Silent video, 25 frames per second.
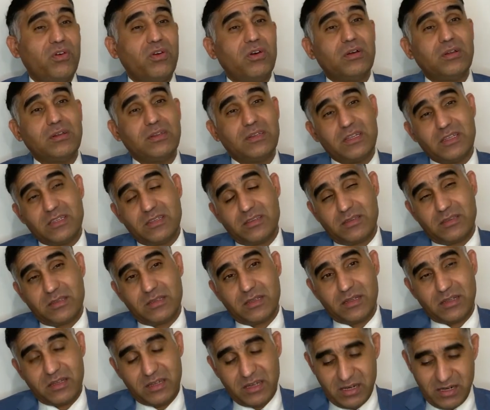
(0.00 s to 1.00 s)
this
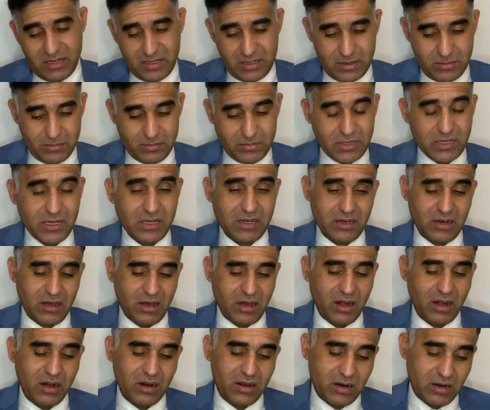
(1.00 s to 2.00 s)
kingdom in
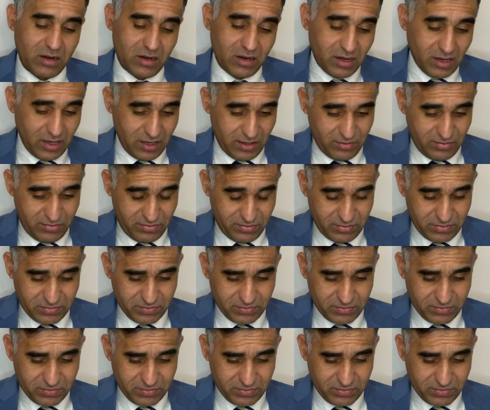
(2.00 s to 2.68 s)
our life.